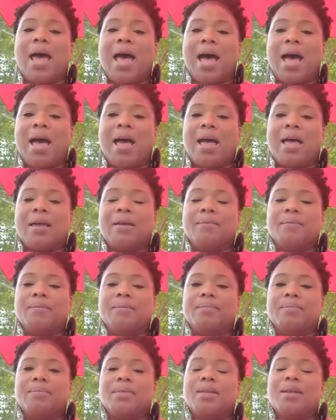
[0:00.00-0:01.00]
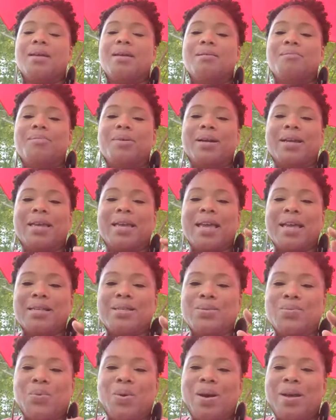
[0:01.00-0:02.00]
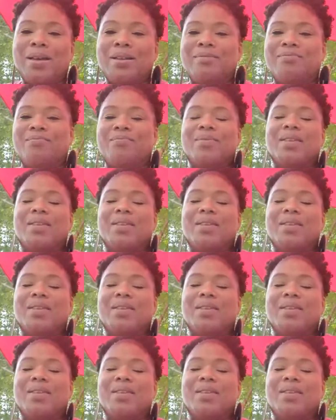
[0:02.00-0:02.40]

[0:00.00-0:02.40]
high. But guess what?